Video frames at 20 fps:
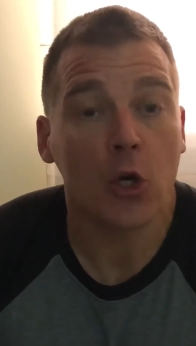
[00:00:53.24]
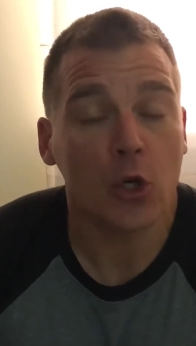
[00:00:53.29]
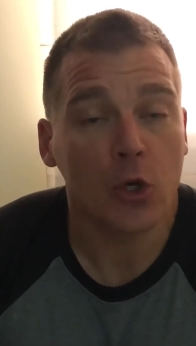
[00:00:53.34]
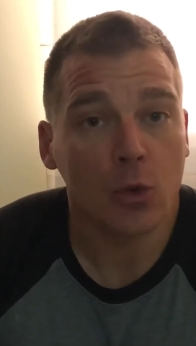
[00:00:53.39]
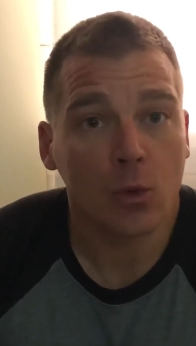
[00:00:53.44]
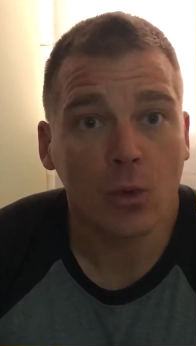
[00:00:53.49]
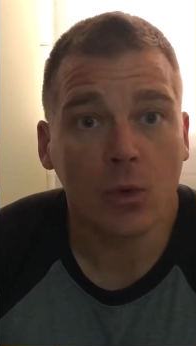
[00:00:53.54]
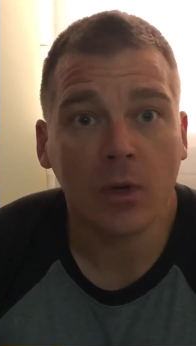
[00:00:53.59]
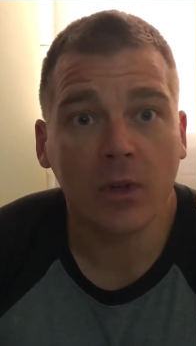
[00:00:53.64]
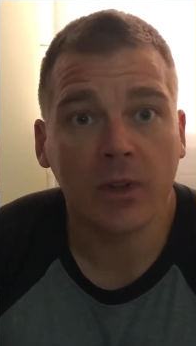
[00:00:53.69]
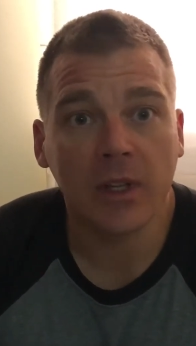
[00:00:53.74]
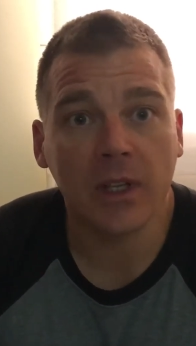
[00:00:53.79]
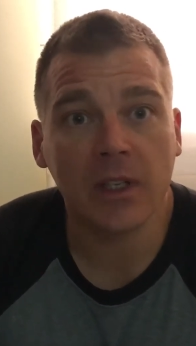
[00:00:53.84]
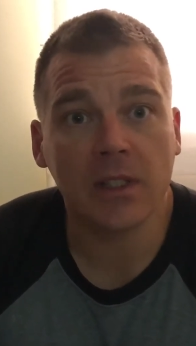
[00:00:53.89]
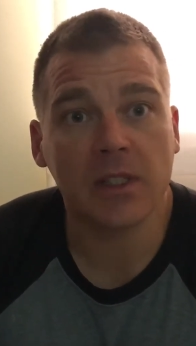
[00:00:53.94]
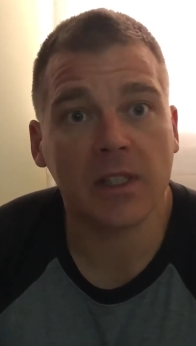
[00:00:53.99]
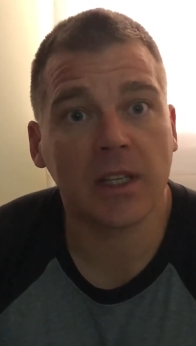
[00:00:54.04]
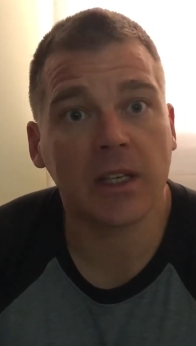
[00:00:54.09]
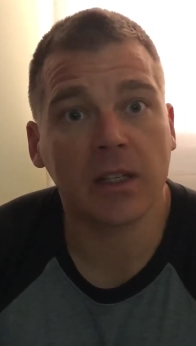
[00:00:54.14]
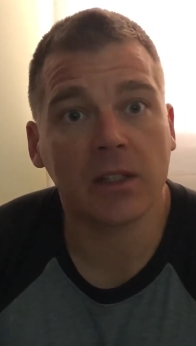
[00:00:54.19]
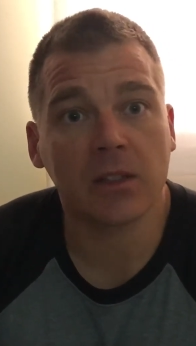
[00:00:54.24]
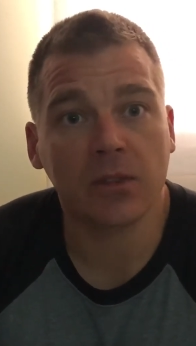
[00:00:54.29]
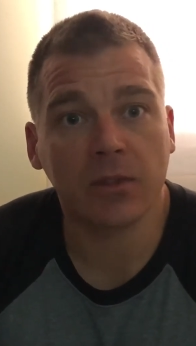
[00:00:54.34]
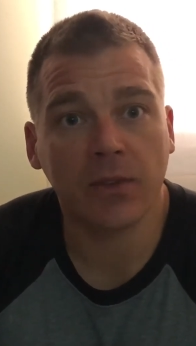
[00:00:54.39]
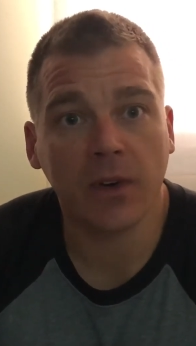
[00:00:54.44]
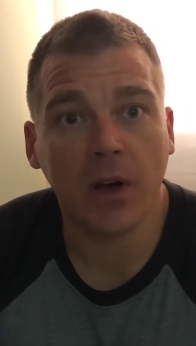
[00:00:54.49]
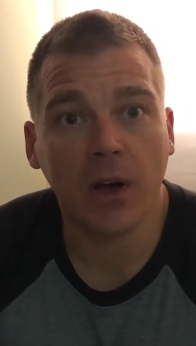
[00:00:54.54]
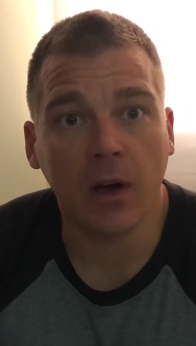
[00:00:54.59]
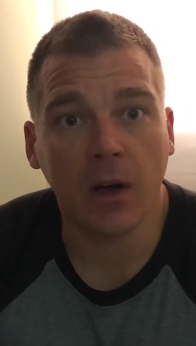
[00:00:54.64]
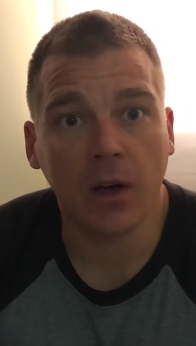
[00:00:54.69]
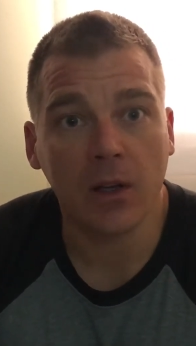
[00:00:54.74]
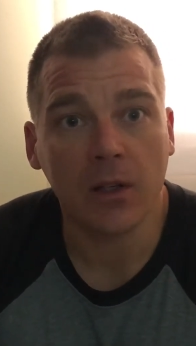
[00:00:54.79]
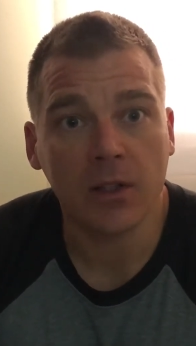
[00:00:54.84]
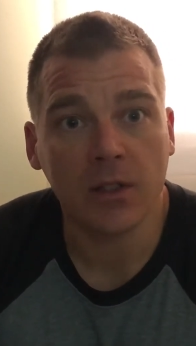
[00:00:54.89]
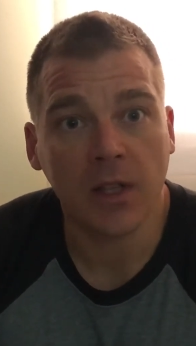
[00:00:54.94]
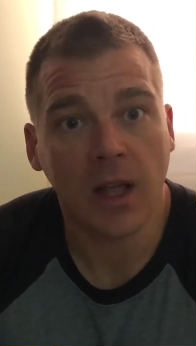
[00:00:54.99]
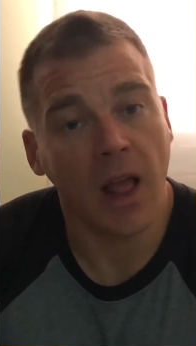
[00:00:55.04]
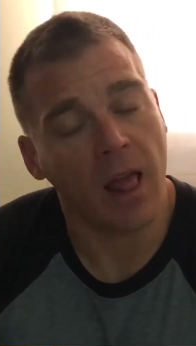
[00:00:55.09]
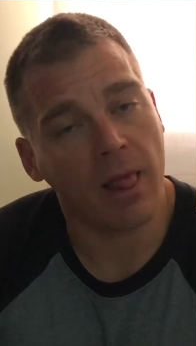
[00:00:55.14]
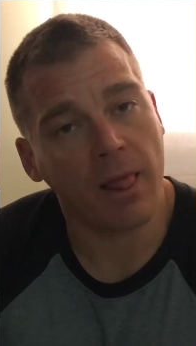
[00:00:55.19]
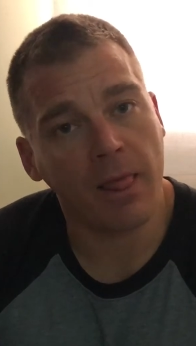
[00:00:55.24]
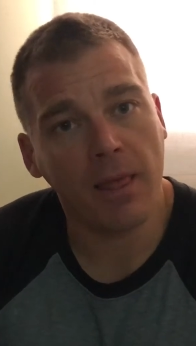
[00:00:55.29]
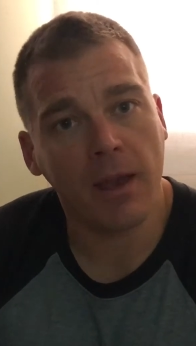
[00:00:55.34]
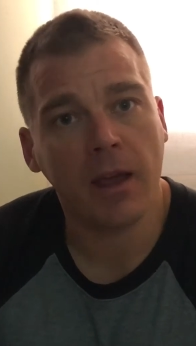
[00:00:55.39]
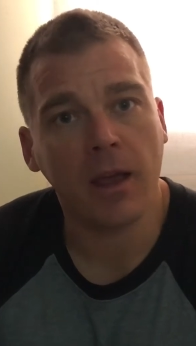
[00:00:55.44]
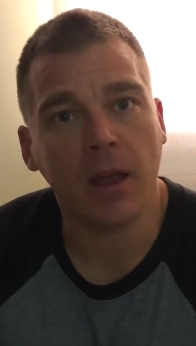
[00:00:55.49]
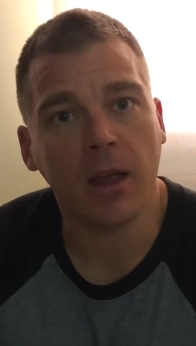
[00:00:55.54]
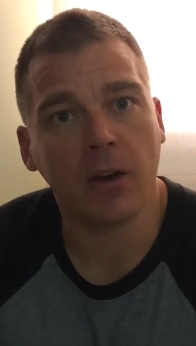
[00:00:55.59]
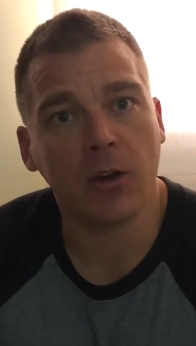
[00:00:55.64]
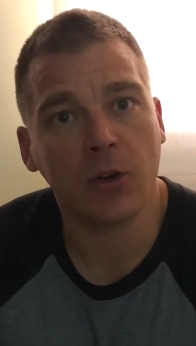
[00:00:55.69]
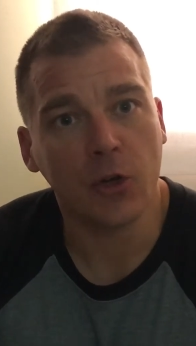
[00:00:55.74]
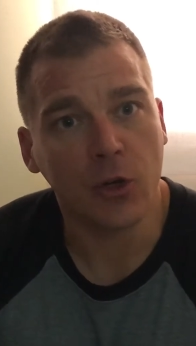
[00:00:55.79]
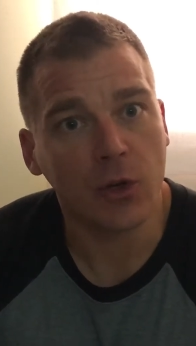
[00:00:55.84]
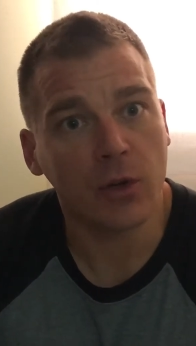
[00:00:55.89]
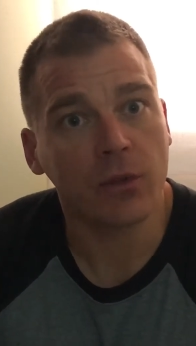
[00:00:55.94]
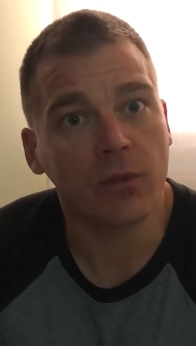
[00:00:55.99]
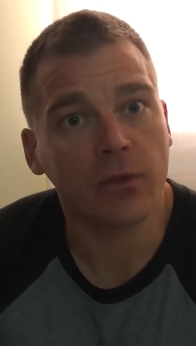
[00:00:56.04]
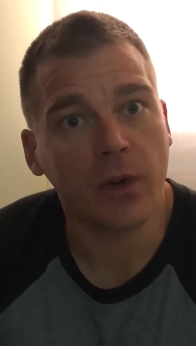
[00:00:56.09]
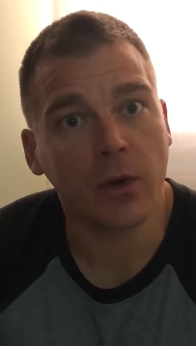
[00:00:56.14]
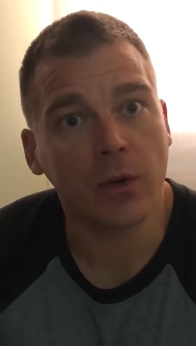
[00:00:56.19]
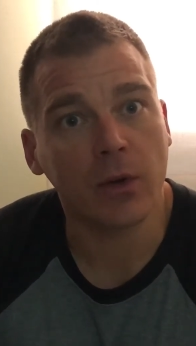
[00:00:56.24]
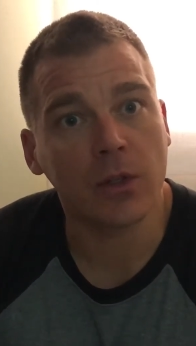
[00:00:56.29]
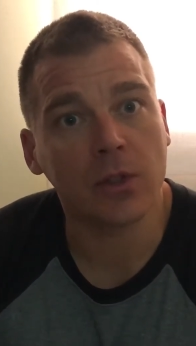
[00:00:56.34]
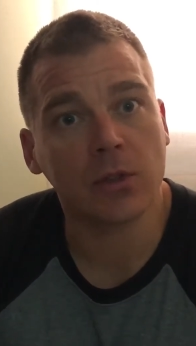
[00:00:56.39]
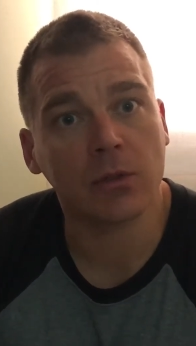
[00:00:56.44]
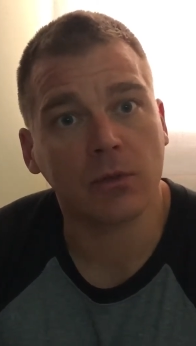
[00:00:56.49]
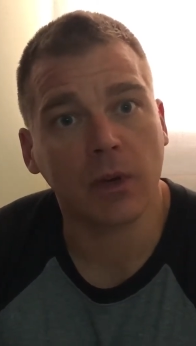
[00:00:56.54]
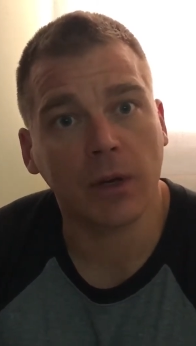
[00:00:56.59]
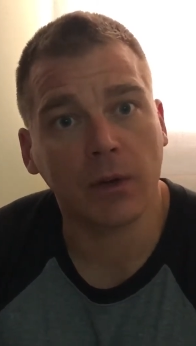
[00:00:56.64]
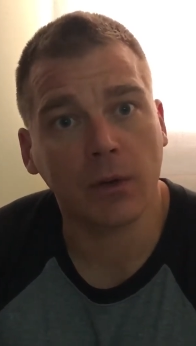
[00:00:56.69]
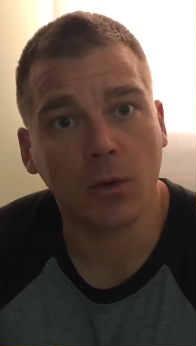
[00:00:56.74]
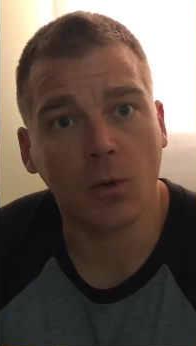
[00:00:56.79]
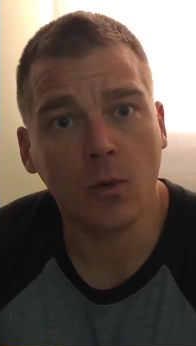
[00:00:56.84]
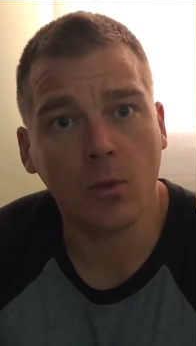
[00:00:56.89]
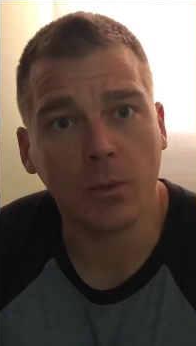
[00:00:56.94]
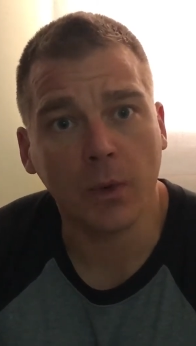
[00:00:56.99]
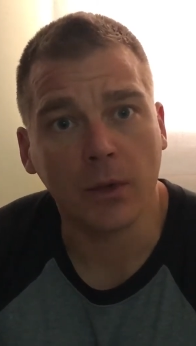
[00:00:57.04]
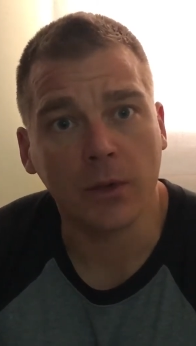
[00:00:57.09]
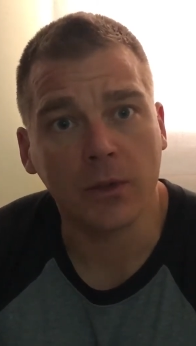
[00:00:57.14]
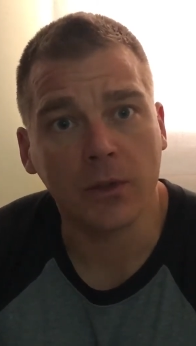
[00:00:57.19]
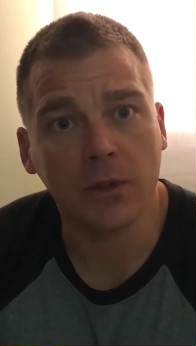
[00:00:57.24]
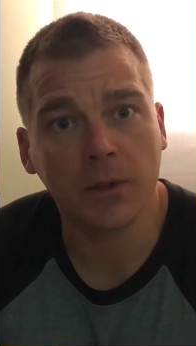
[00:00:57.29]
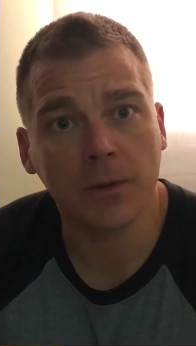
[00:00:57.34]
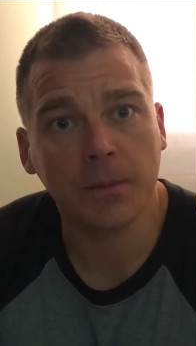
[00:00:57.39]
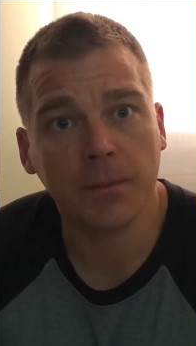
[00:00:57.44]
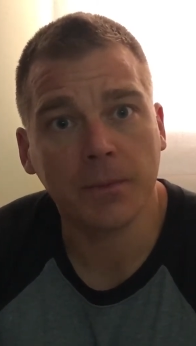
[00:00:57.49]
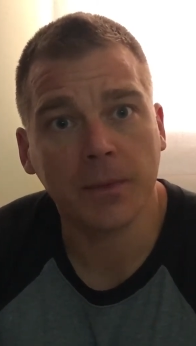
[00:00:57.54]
Do all of these things first, and then you can focus around hormones.